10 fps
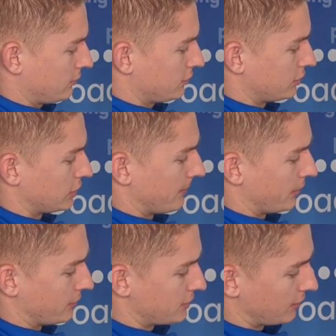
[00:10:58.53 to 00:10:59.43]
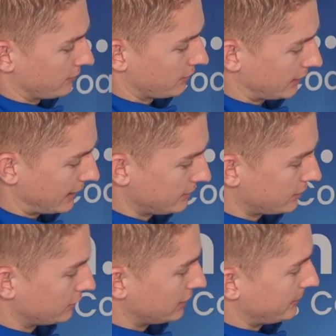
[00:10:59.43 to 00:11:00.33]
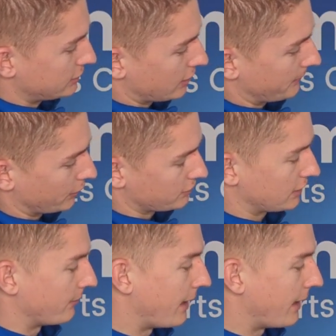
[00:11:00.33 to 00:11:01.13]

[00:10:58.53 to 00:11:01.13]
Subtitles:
to jump onto. Okay, so Jimmy's jumping onto the